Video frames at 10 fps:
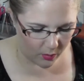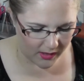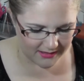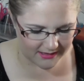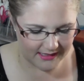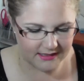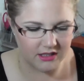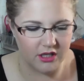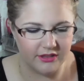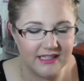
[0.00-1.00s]
was
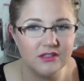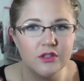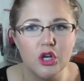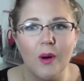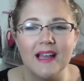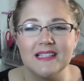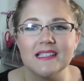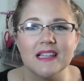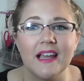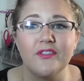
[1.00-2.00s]
this, these two I
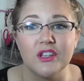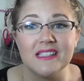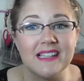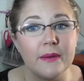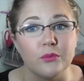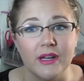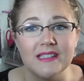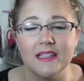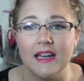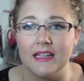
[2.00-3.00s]
dislike for the same
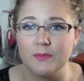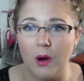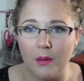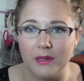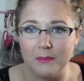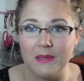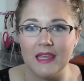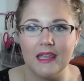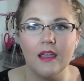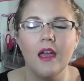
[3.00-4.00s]
reason and it's probably
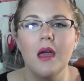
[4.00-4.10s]
me,